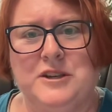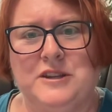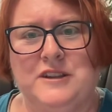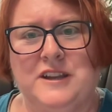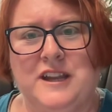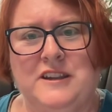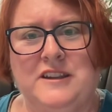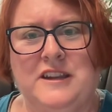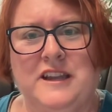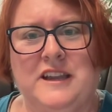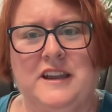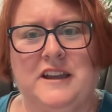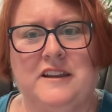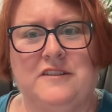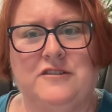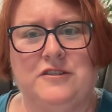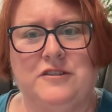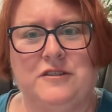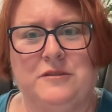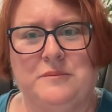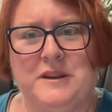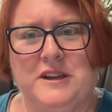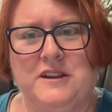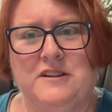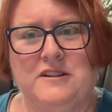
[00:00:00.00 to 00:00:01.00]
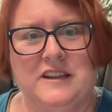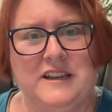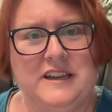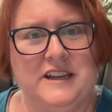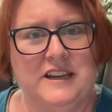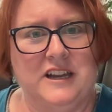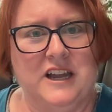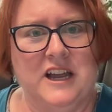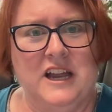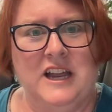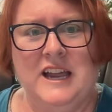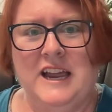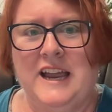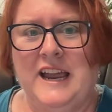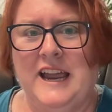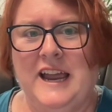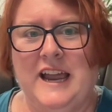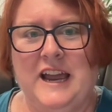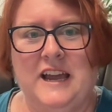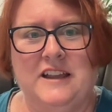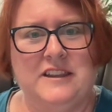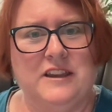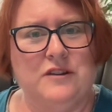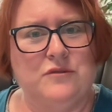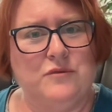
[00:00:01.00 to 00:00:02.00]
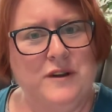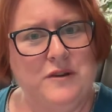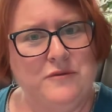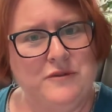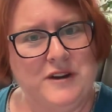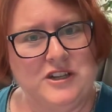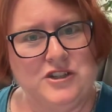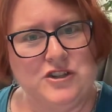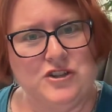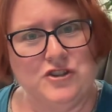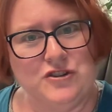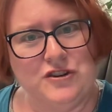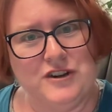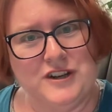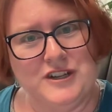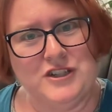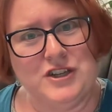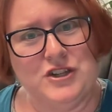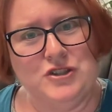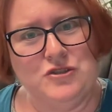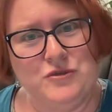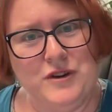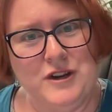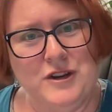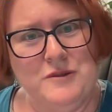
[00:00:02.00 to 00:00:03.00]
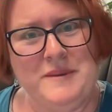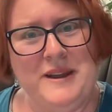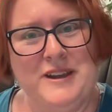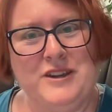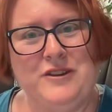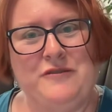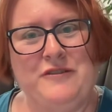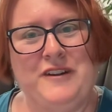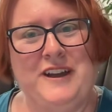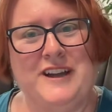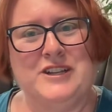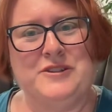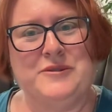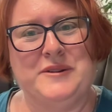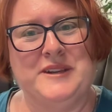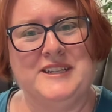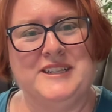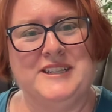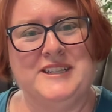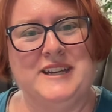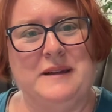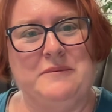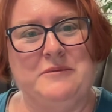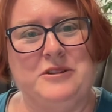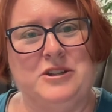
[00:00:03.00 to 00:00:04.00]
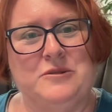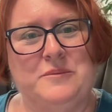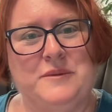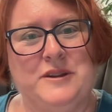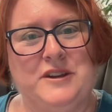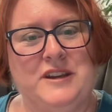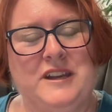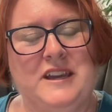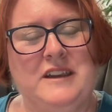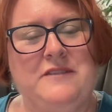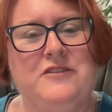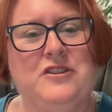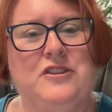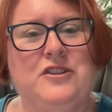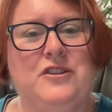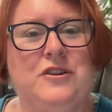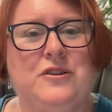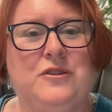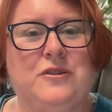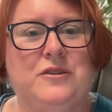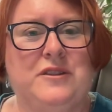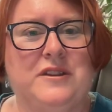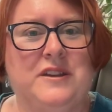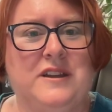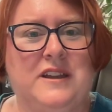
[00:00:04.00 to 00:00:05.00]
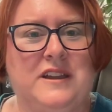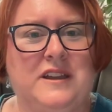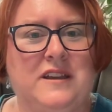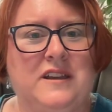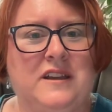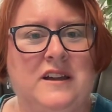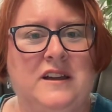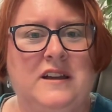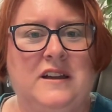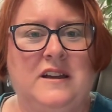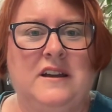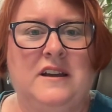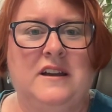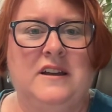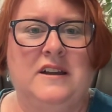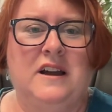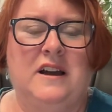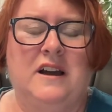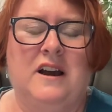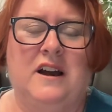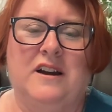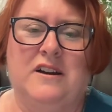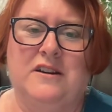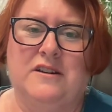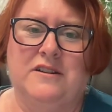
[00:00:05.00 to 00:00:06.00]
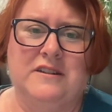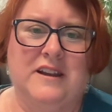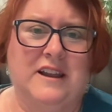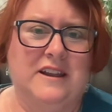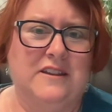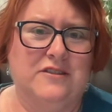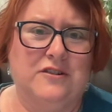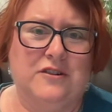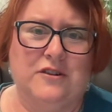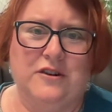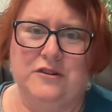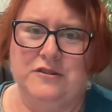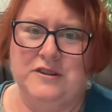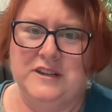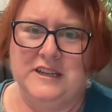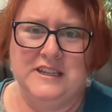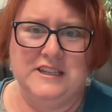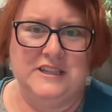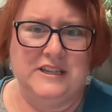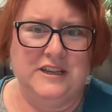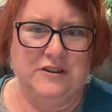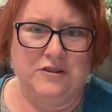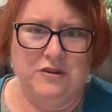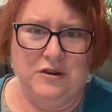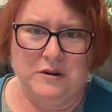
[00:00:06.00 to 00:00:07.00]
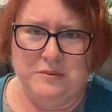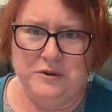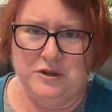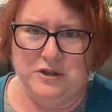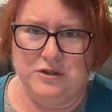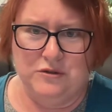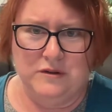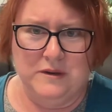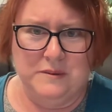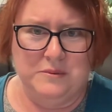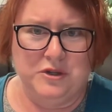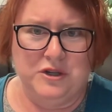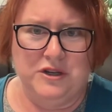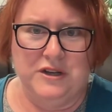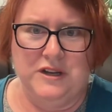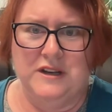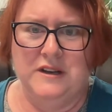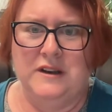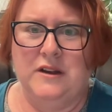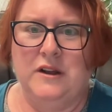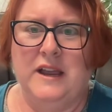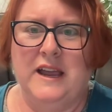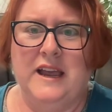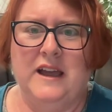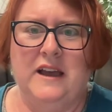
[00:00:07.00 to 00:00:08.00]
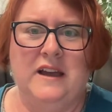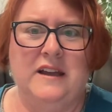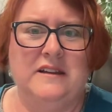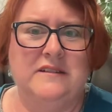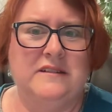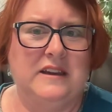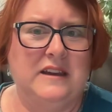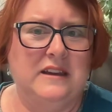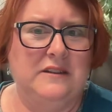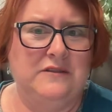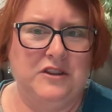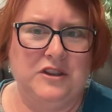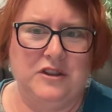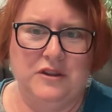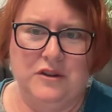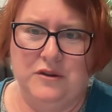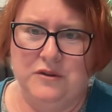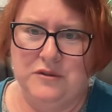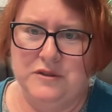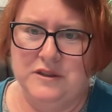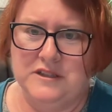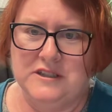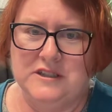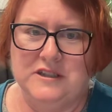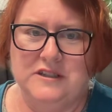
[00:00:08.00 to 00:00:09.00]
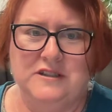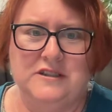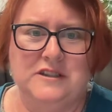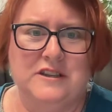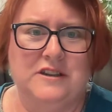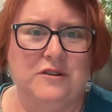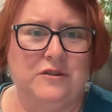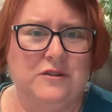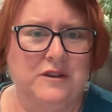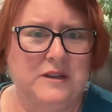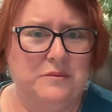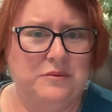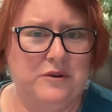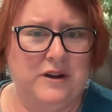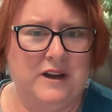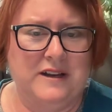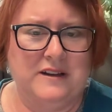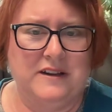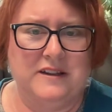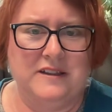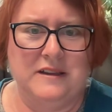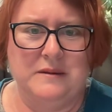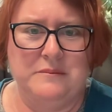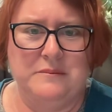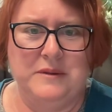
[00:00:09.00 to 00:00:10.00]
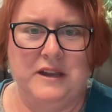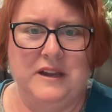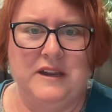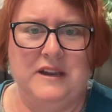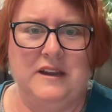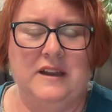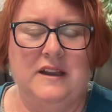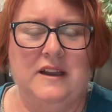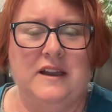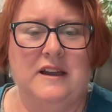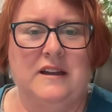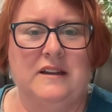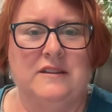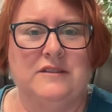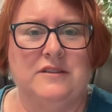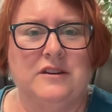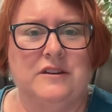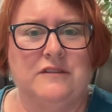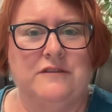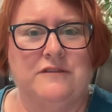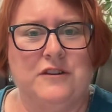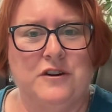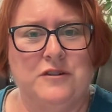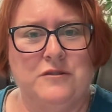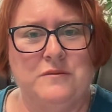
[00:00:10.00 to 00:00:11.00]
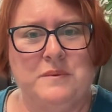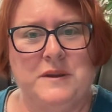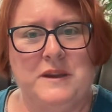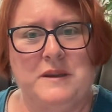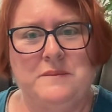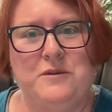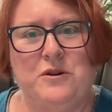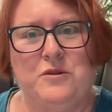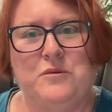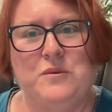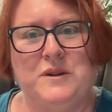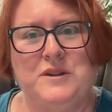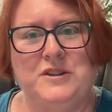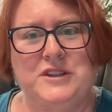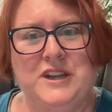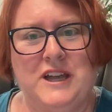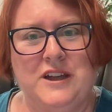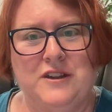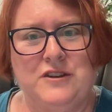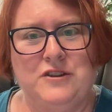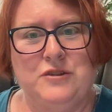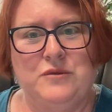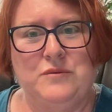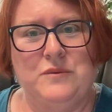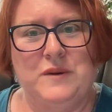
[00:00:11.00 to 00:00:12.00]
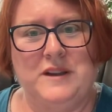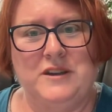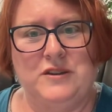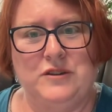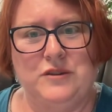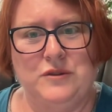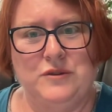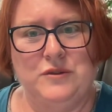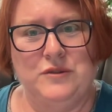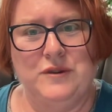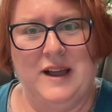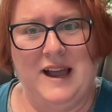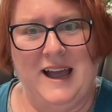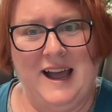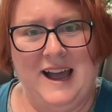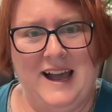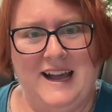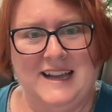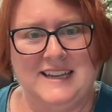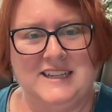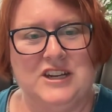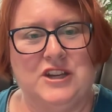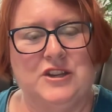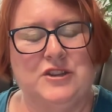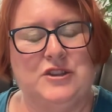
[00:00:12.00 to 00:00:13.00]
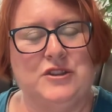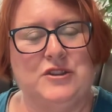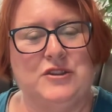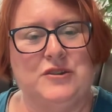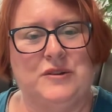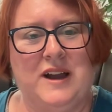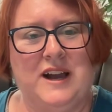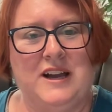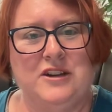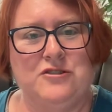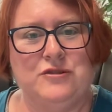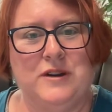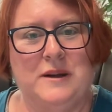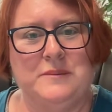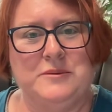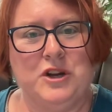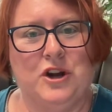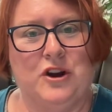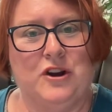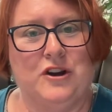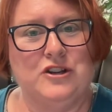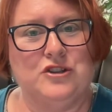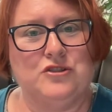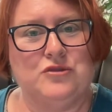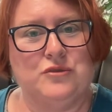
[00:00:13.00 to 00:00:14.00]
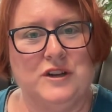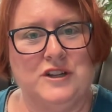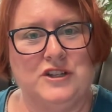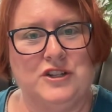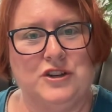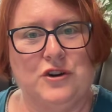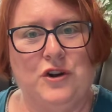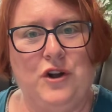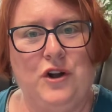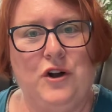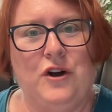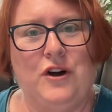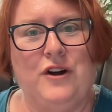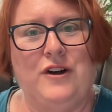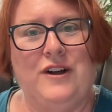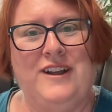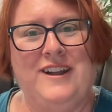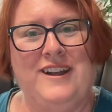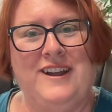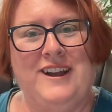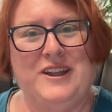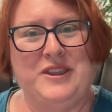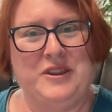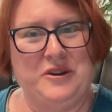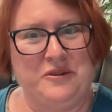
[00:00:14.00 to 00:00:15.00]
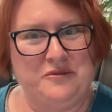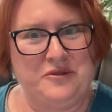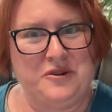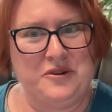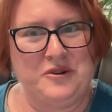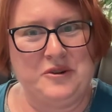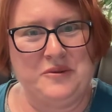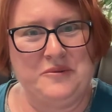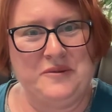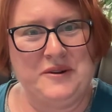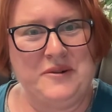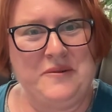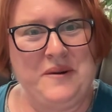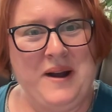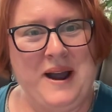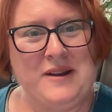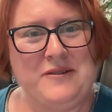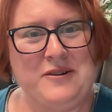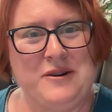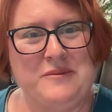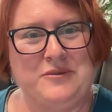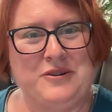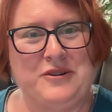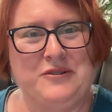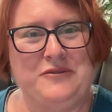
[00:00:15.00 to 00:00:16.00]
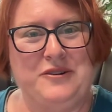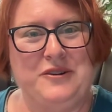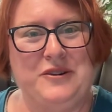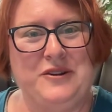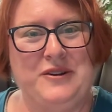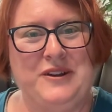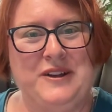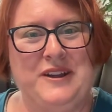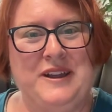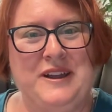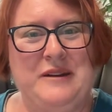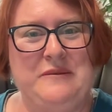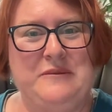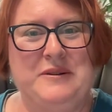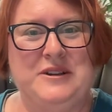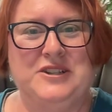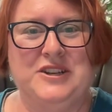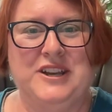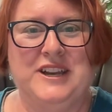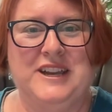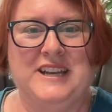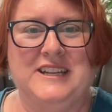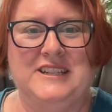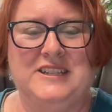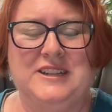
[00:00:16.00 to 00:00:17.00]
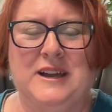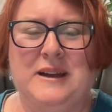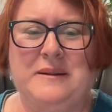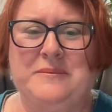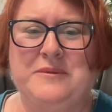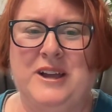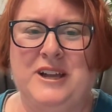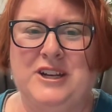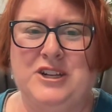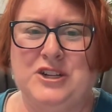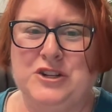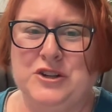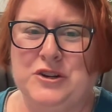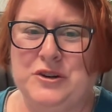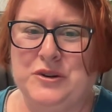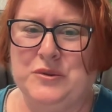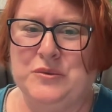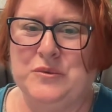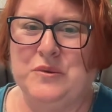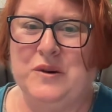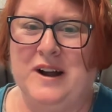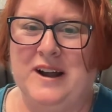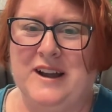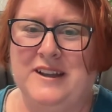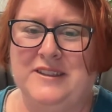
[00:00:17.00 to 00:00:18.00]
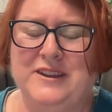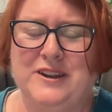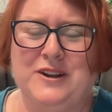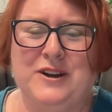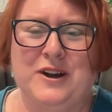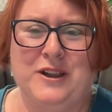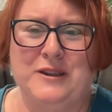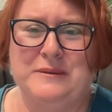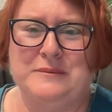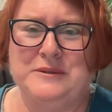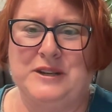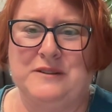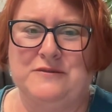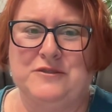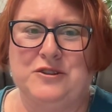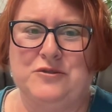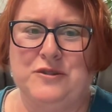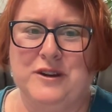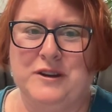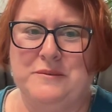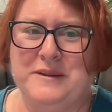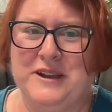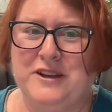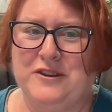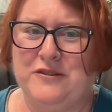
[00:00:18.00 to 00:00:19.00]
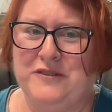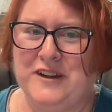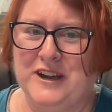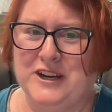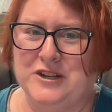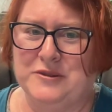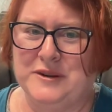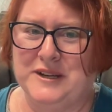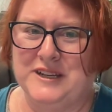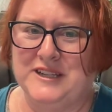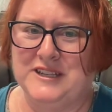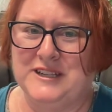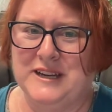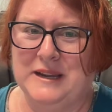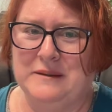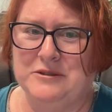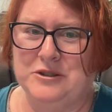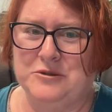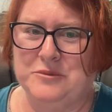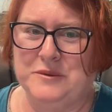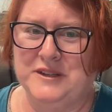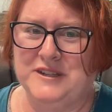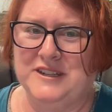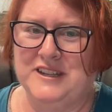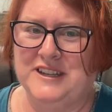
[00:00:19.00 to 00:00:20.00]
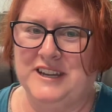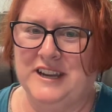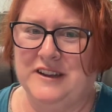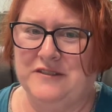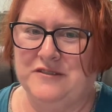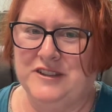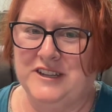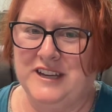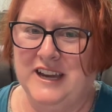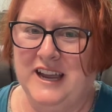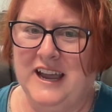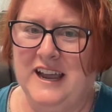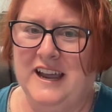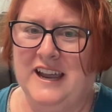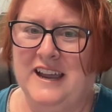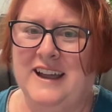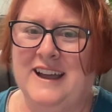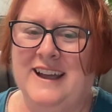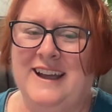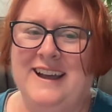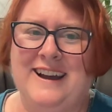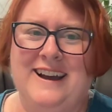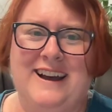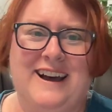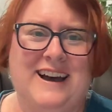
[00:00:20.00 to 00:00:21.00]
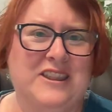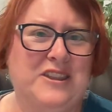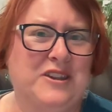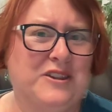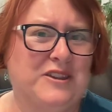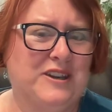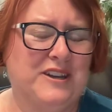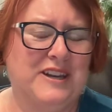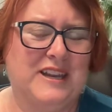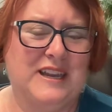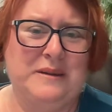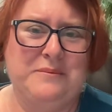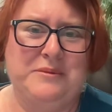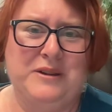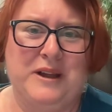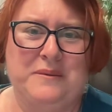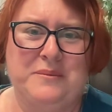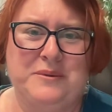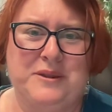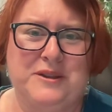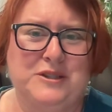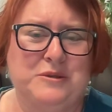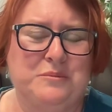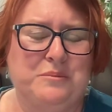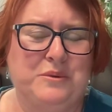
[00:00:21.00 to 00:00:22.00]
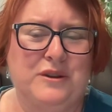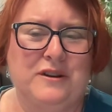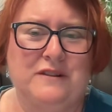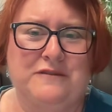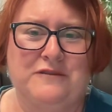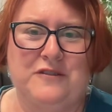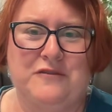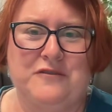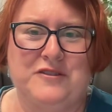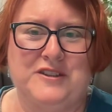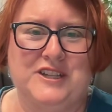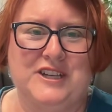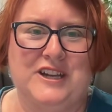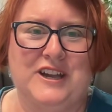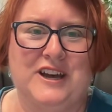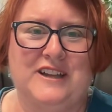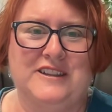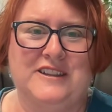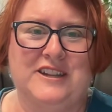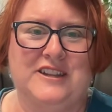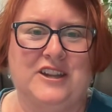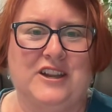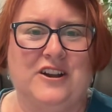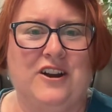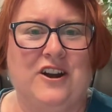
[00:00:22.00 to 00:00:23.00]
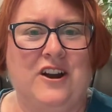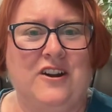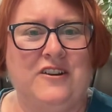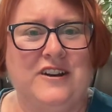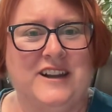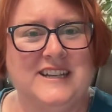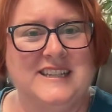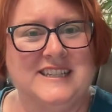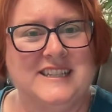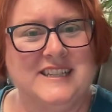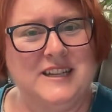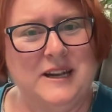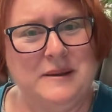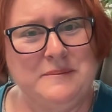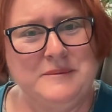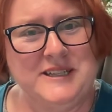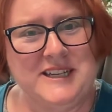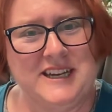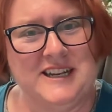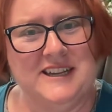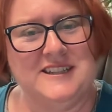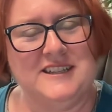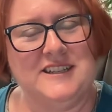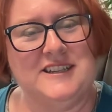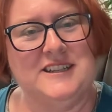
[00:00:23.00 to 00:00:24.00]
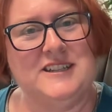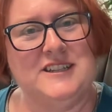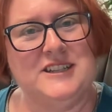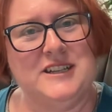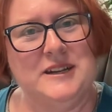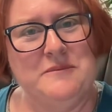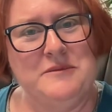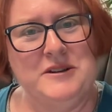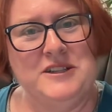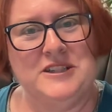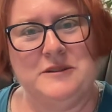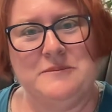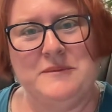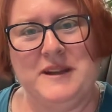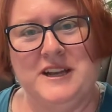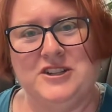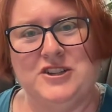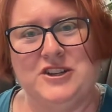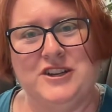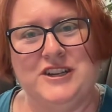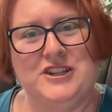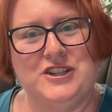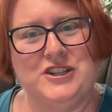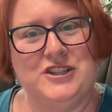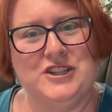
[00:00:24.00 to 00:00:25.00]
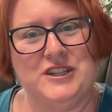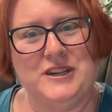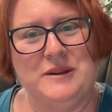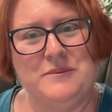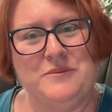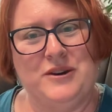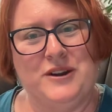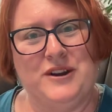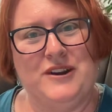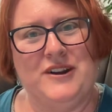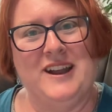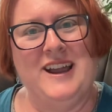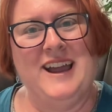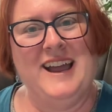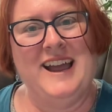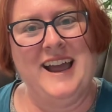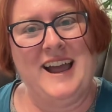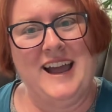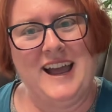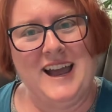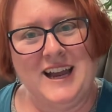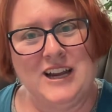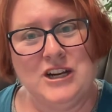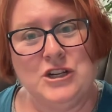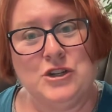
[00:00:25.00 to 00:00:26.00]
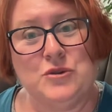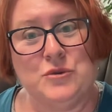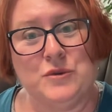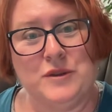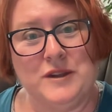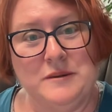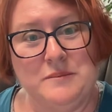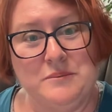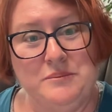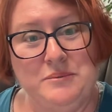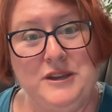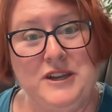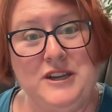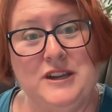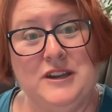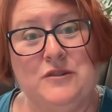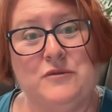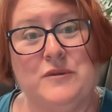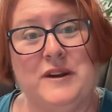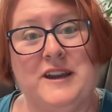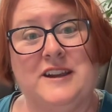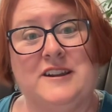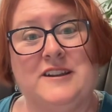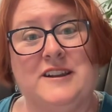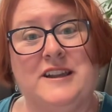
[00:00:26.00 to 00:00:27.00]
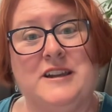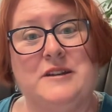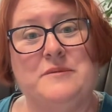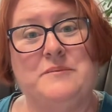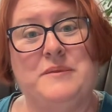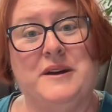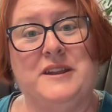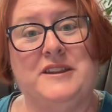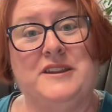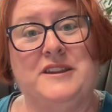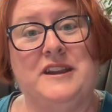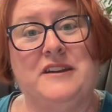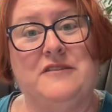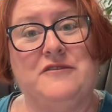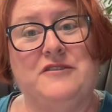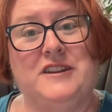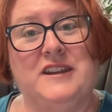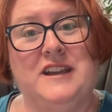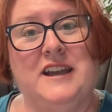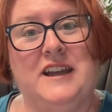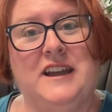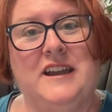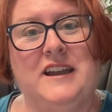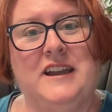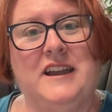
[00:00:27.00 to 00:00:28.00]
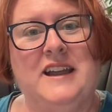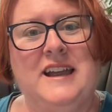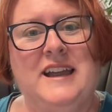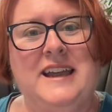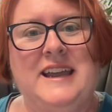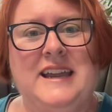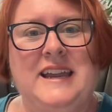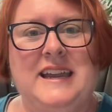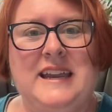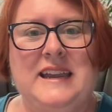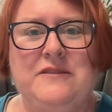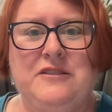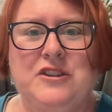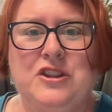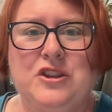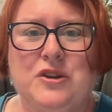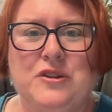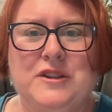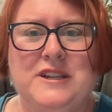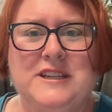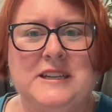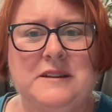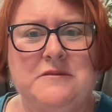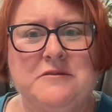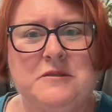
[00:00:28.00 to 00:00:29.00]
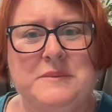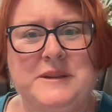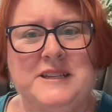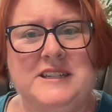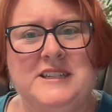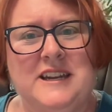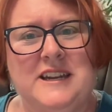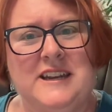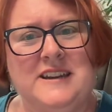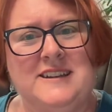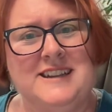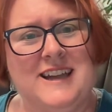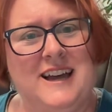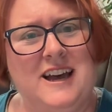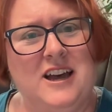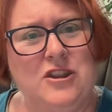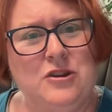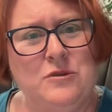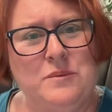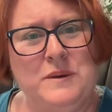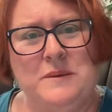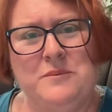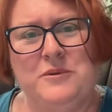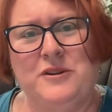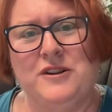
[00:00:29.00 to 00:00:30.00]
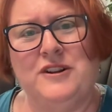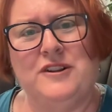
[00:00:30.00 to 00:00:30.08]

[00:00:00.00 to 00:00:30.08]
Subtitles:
And then they entered the big league and they re-registered as a drug manufacturing establishment, even though they are neither OTC nor prescription, and even though this is the only product they make, and their phone people will tell you when you ask that their eye drops aren't drugs at all, and therefore don't require approval, in which case I'm not sure why they call themselves a drug manufacturing establishment to the FDA, other than to keep up this beautiful facade that they are, in some sense, in someone's imagination somewhere, actually being regulated by the FDA, even though they seem to be saying to other people,